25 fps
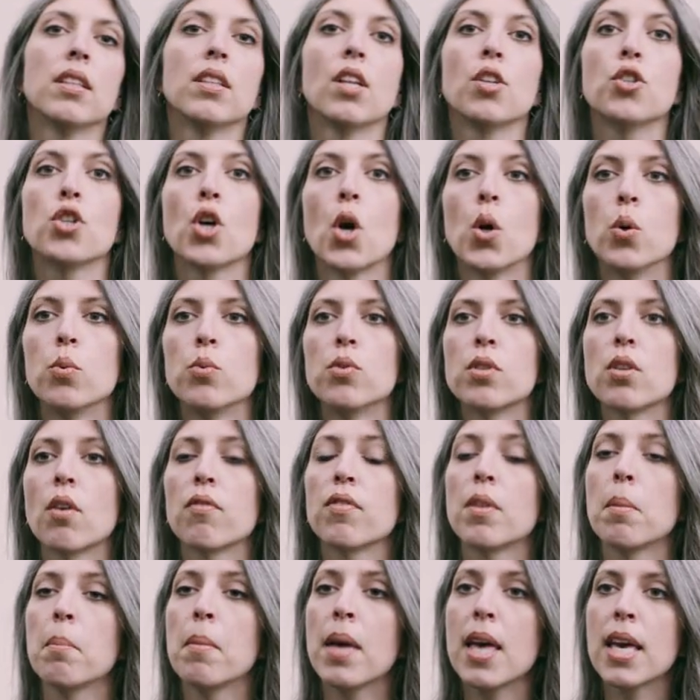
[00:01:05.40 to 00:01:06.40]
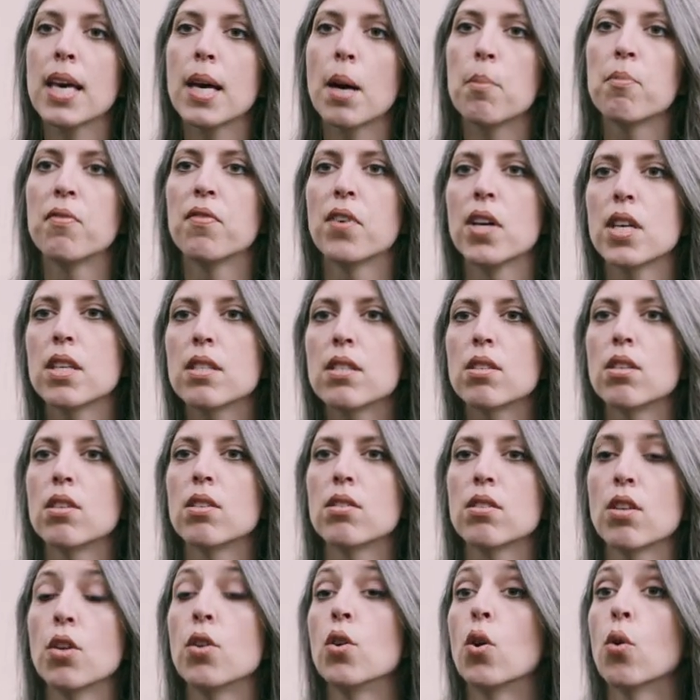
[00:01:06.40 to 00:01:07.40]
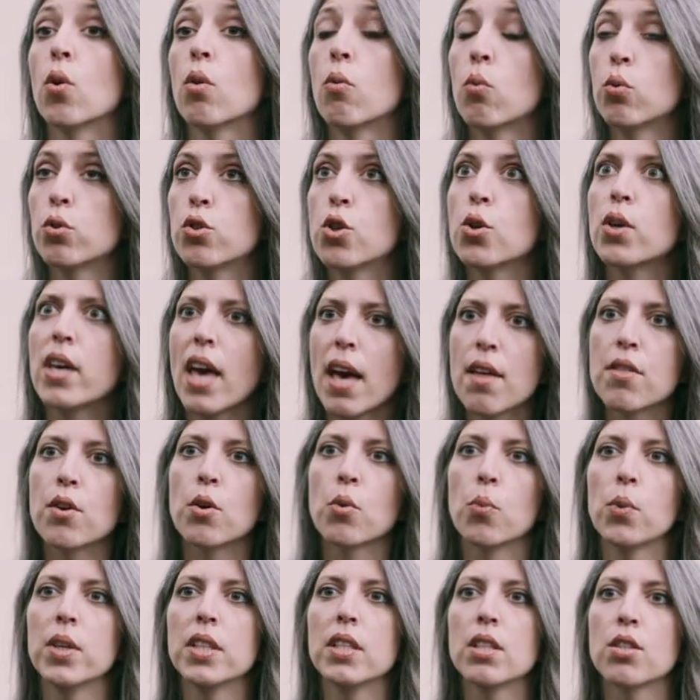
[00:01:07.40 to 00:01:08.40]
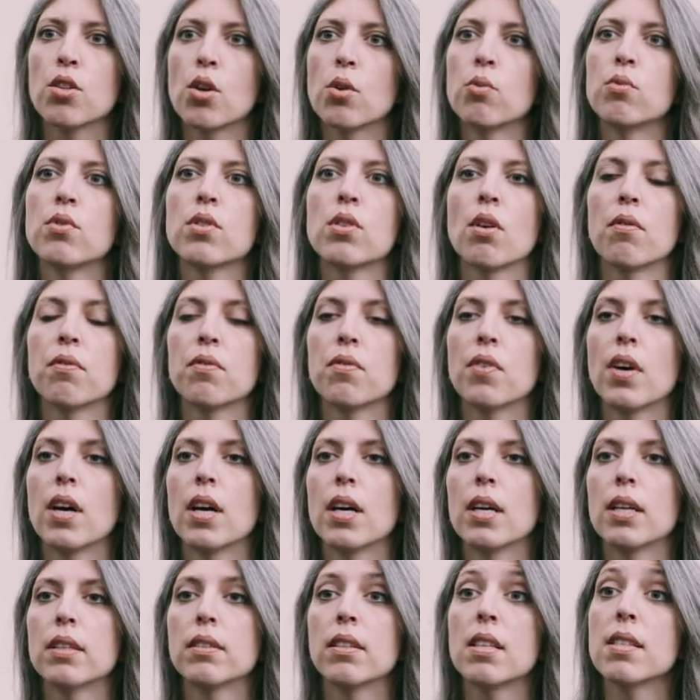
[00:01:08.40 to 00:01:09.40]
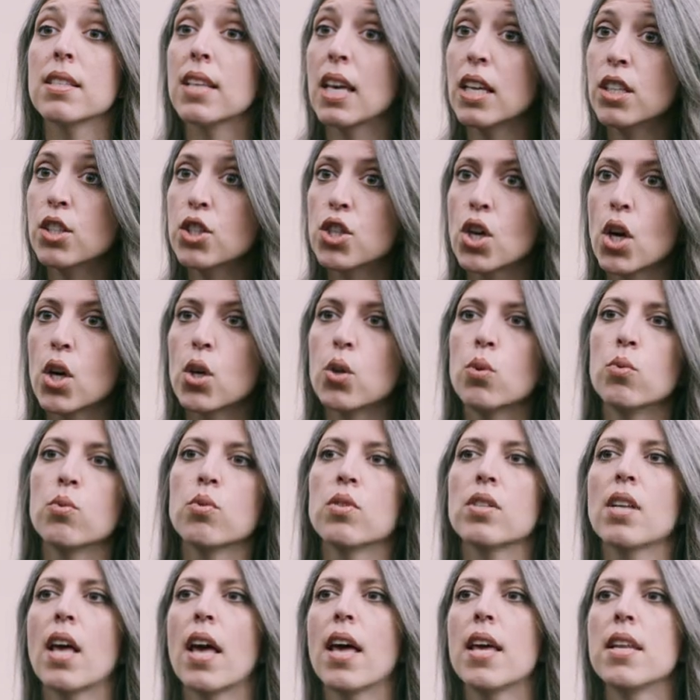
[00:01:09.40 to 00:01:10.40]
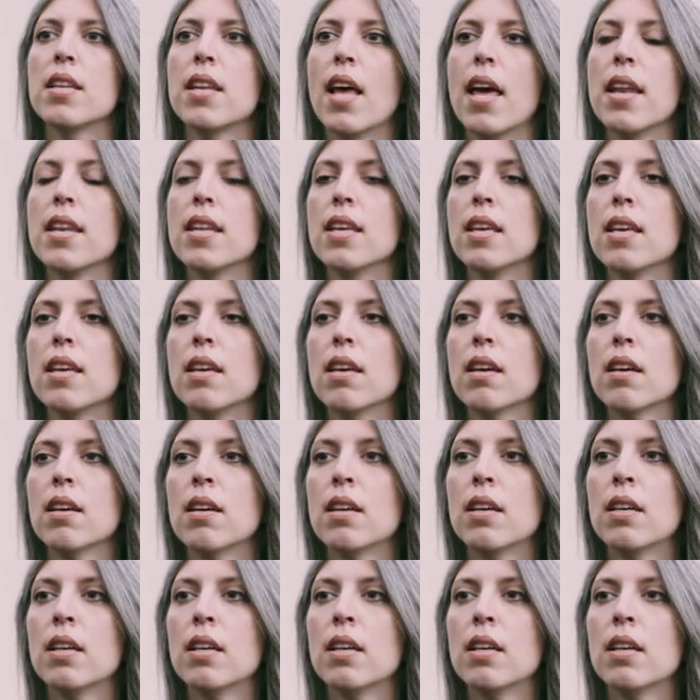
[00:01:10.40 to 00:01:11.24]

the tones of the makeup versus, you know, together with the tones of the skin tones and any